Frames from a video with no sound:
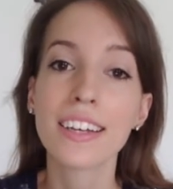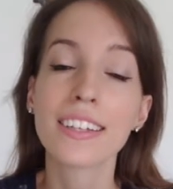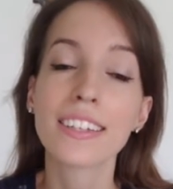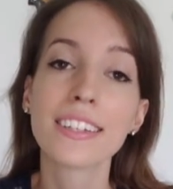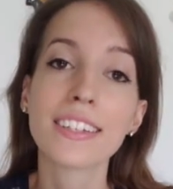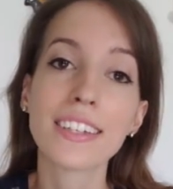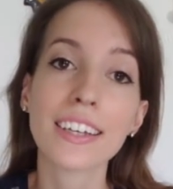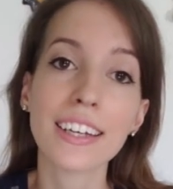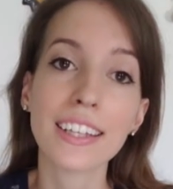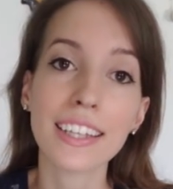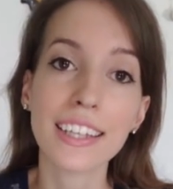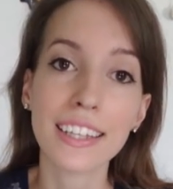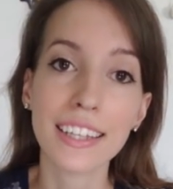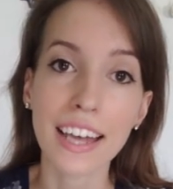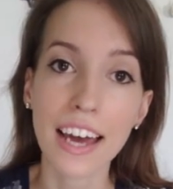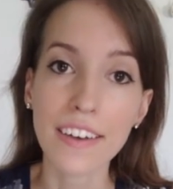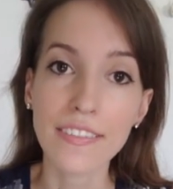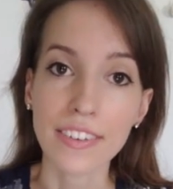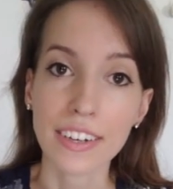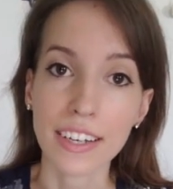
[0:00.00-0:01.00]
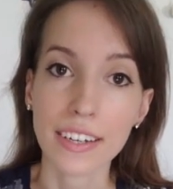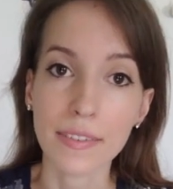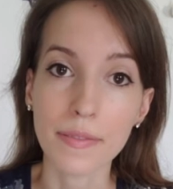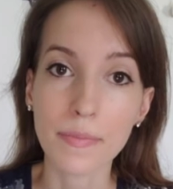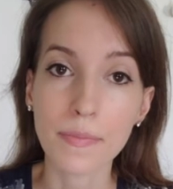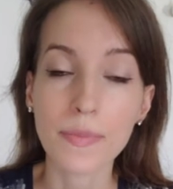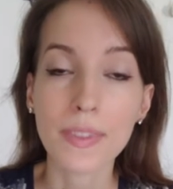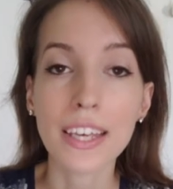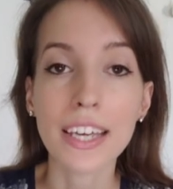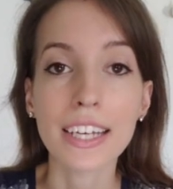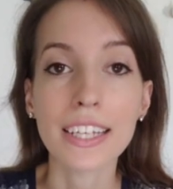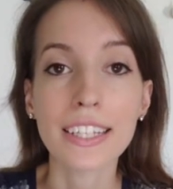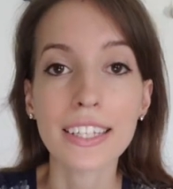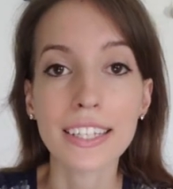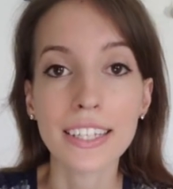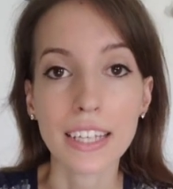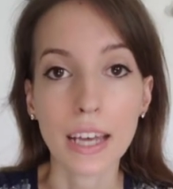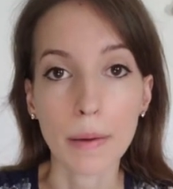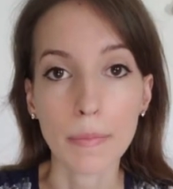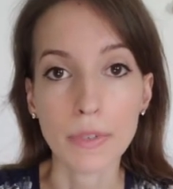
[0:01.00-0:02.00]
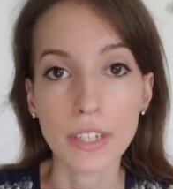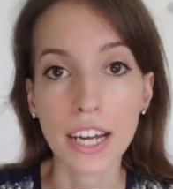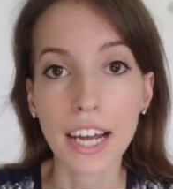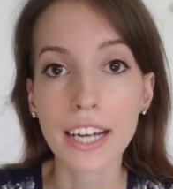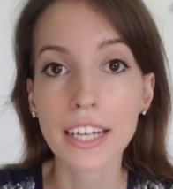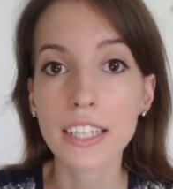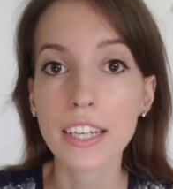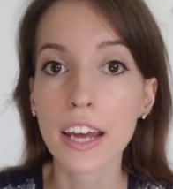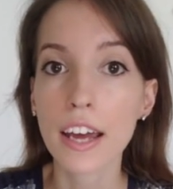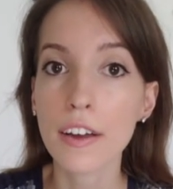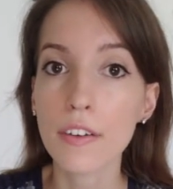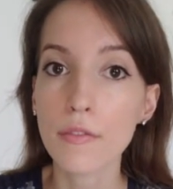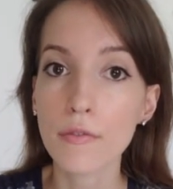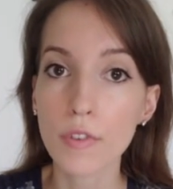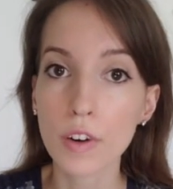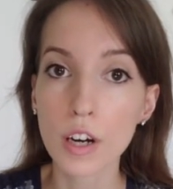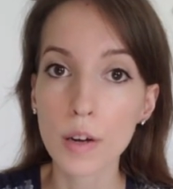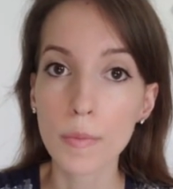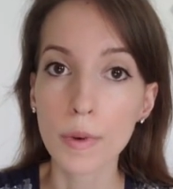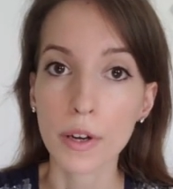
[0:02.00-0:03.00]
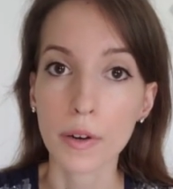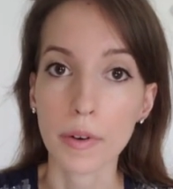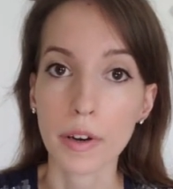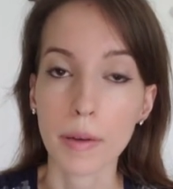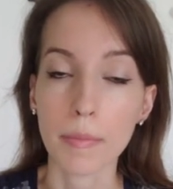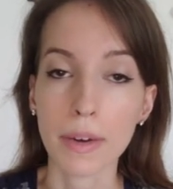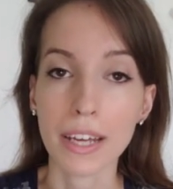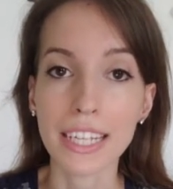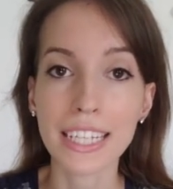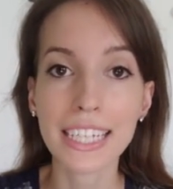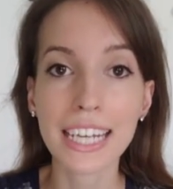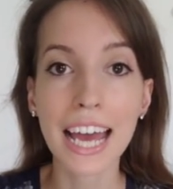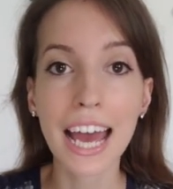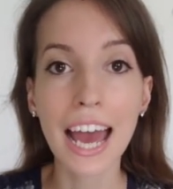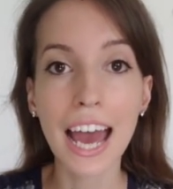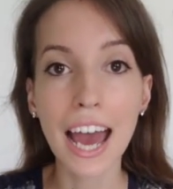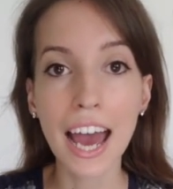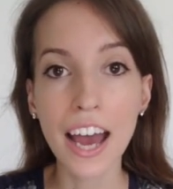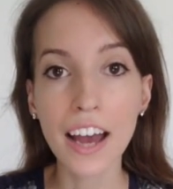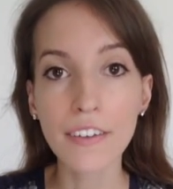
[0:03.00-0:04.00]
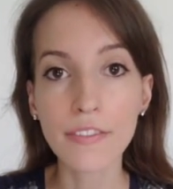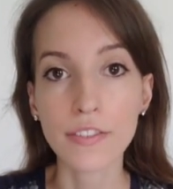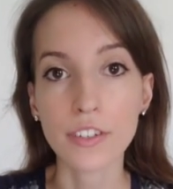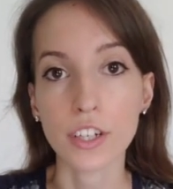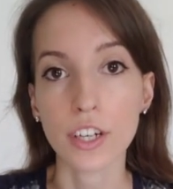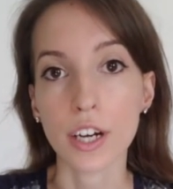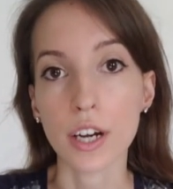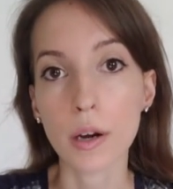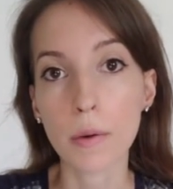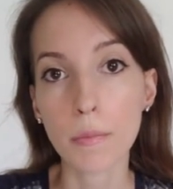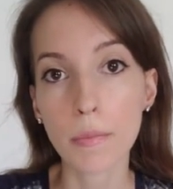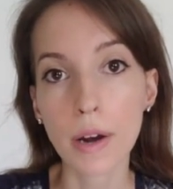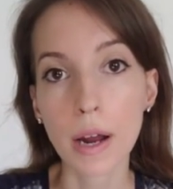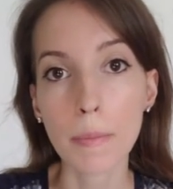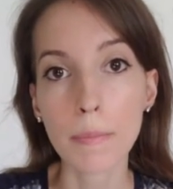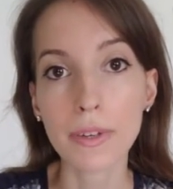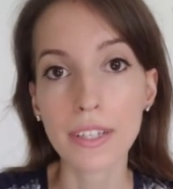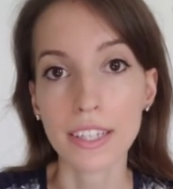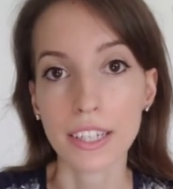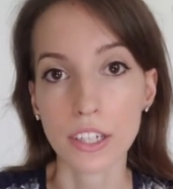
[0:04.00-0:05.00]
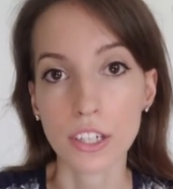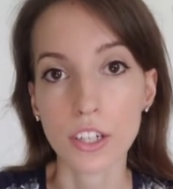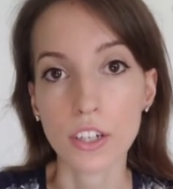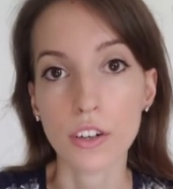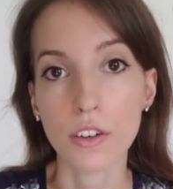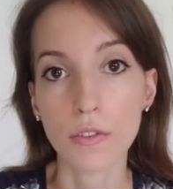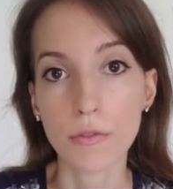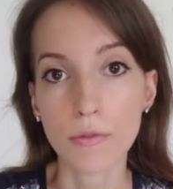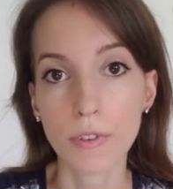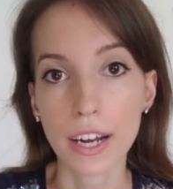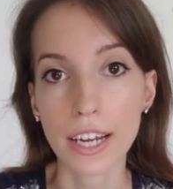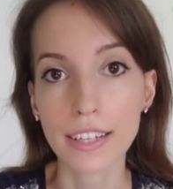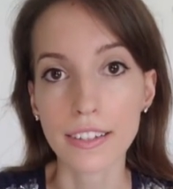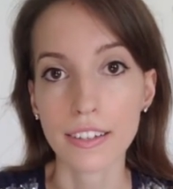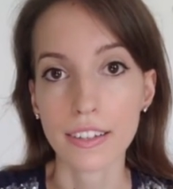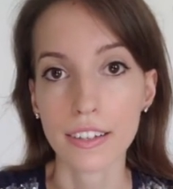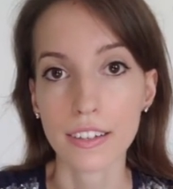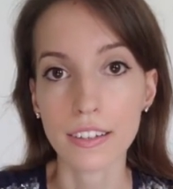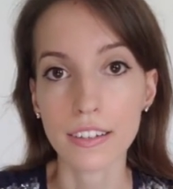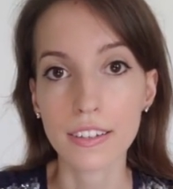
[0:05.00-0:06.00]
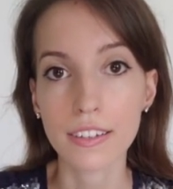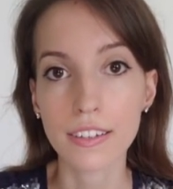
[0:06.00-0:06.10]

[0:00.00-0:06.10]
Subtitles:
Skill 11 is subject and verb agreements after prepositional phrases.